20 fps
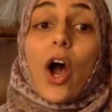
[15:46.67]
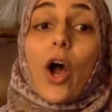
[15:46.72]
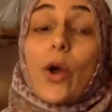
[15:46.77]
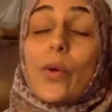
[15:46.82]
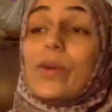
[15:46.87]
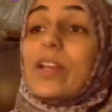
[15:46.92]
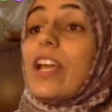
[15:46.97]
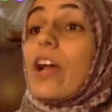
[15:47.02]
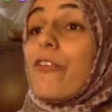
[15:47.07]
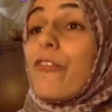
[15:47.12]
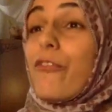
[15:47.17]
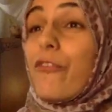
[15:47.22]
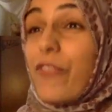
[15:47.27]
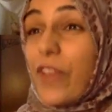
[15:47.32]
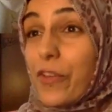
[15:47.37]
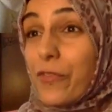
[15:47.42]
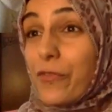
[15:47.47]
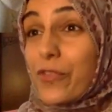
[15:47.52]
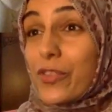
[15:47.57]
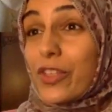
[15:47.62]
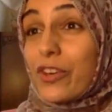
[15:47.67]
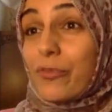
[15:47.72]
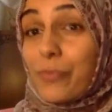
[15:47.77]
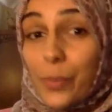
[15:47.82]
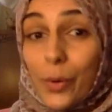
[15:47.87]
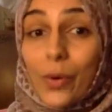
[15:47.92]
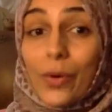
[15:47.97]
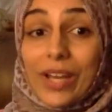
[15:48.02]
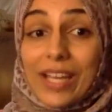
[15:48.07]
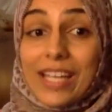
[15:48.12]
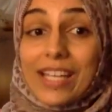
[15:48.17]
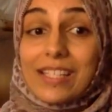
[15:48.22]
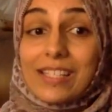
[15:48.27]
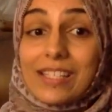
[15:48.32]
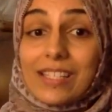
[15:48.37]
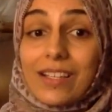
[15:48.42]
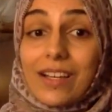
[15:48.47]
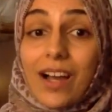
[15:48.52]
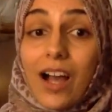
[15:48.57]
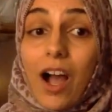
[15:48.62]
only a fifth of
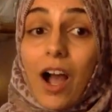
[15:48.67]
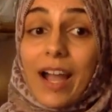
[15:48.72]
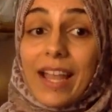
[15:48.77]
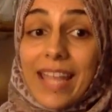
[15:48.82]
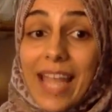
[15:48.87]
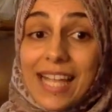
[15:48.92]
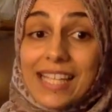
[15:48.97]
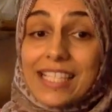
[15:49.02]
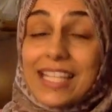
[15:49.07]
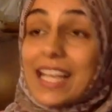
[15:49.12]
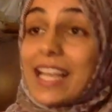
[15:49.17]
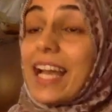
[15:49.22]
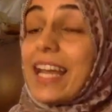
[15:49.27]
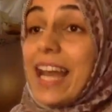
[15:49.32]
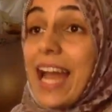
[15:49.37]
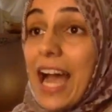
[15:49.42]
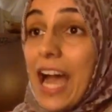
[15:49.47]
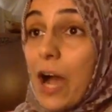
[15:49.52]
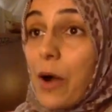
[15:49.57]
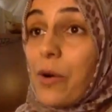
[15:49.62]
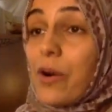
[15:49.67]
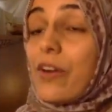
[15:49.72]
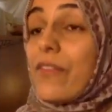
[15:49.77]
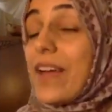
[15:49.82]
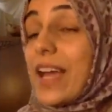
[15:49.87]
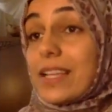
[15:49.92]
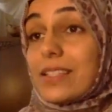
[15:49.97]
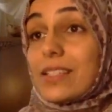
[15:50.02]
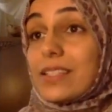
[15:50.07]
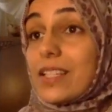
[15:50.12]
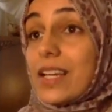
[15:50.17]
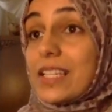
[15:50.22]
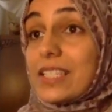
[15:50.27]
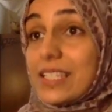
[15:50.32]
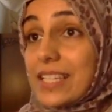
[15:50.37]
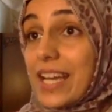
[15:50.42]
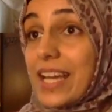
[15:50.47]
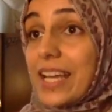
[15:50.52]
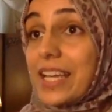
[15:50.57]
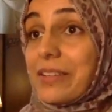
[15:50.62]
boys are getting an hour of exercise
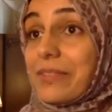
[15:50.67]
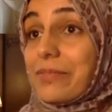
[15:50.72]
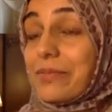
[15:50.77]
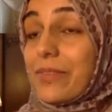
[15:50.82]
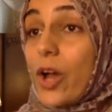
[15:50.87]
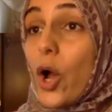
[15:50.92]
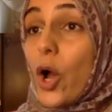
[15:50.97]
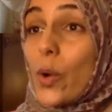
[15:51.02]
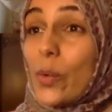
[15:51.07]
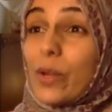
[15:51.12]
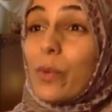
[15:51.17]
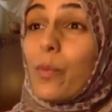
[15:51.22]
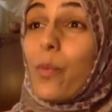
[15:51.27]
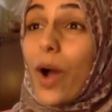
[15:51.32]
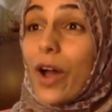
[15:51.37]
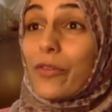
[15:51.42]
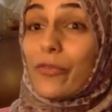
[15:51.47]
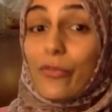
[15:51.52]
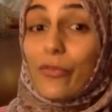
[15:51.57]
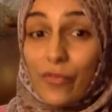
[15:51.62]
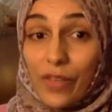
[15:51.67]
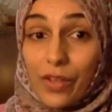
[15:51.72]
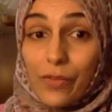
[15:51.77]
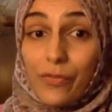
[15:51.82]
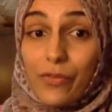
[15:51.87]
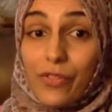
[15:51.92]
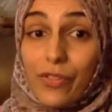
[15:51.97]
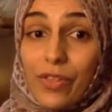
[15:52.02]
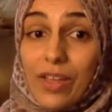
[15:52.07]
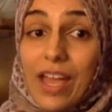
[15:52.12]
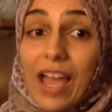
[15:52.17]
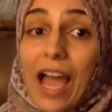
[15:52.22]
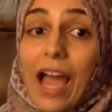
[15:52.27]
a day. Only 1/5.